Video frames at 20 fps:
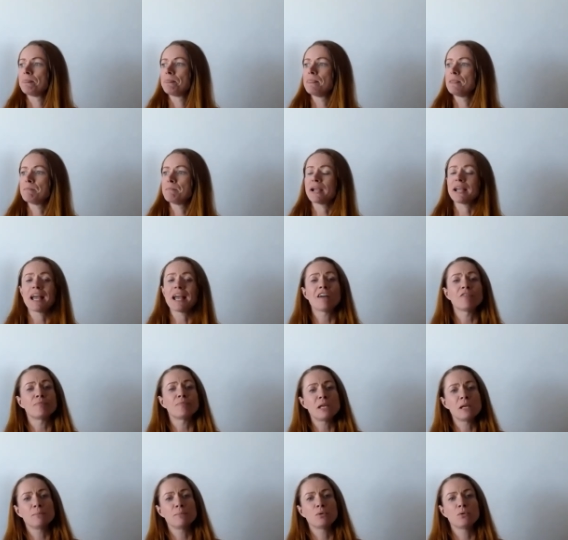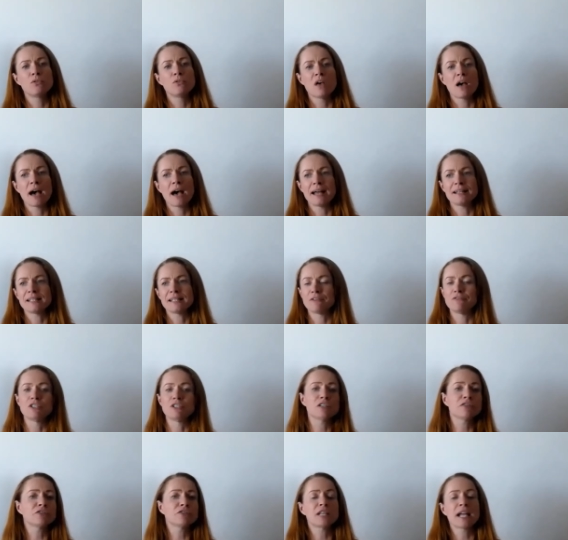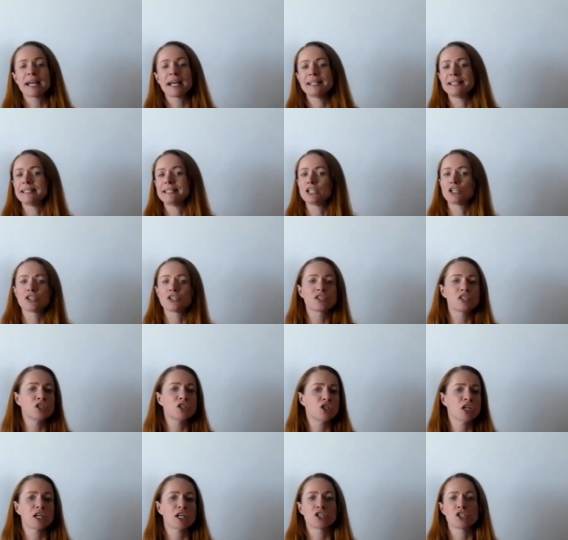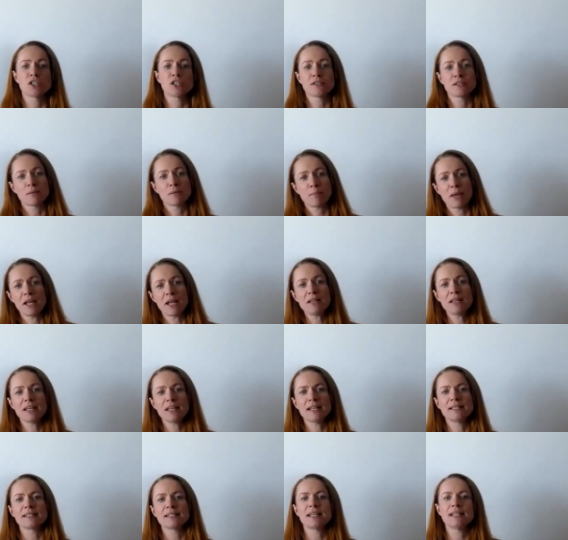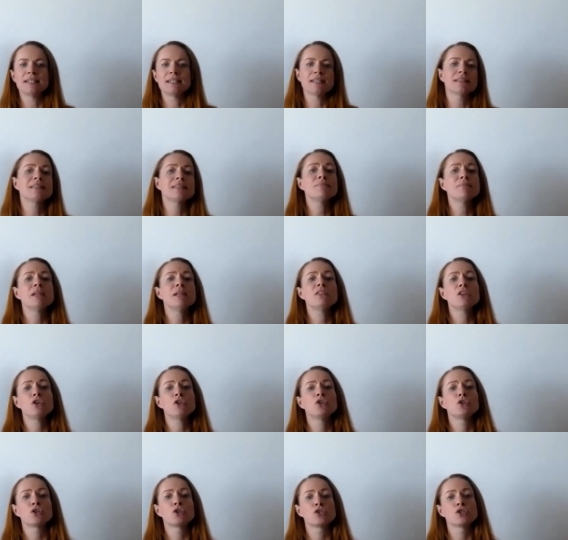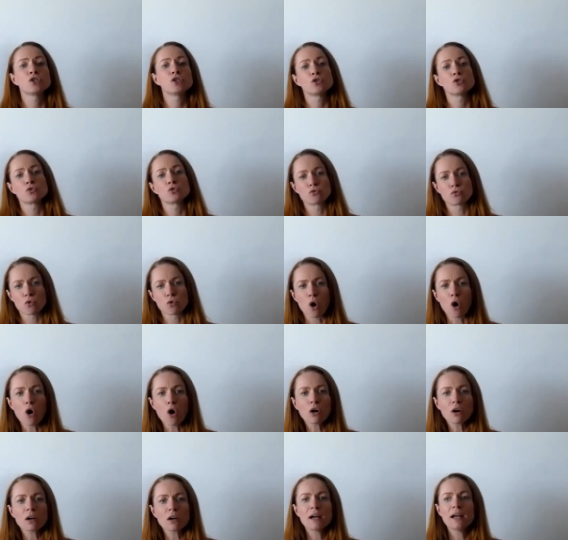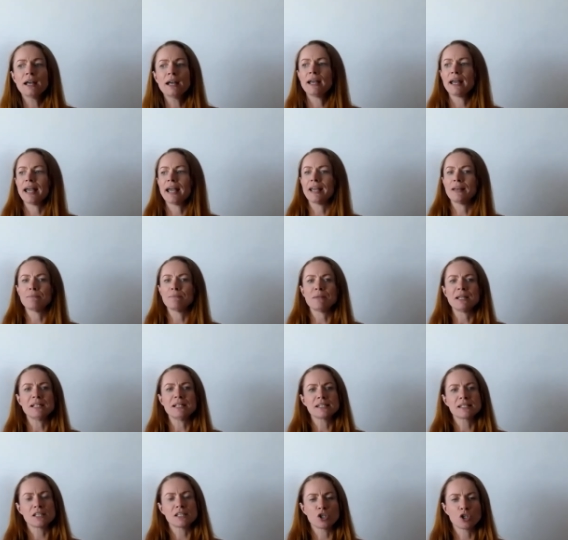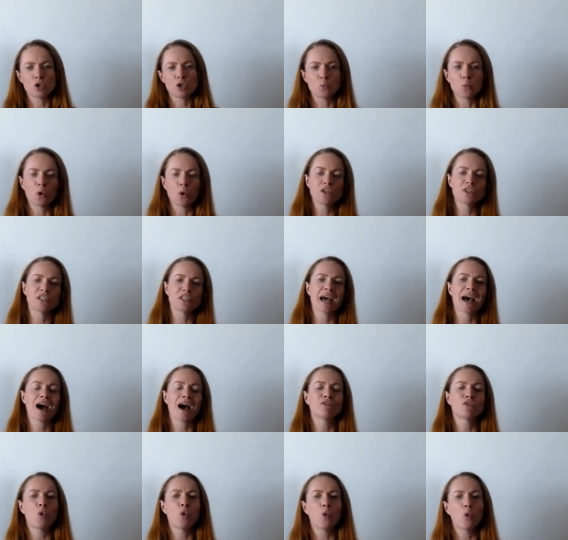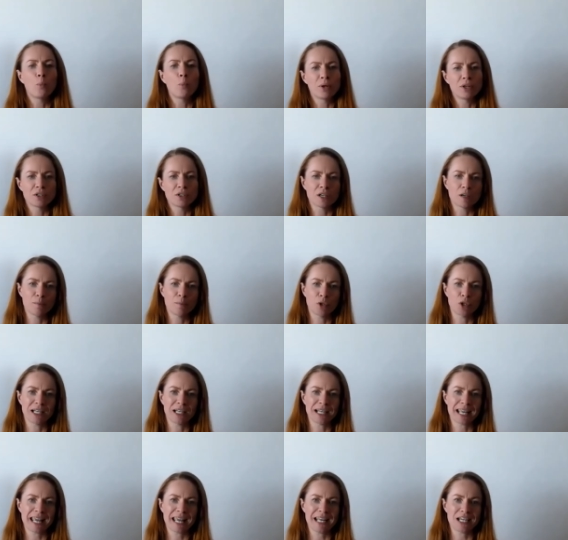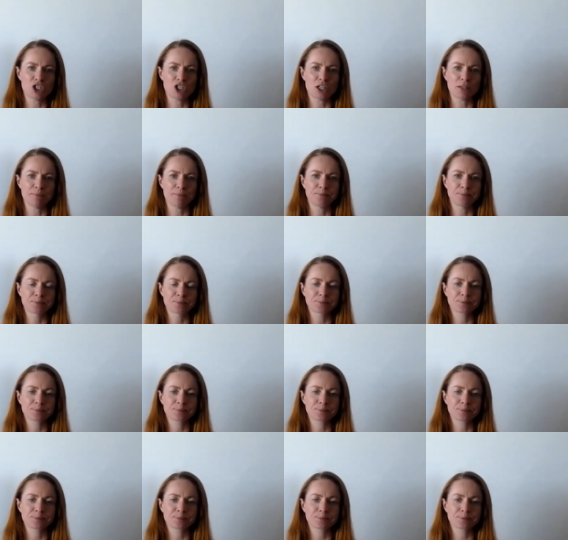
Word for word: You might have people that have different ideas, suggestions, opinions. It doesn't mean that yours is wrong. It means that you want to have open communication.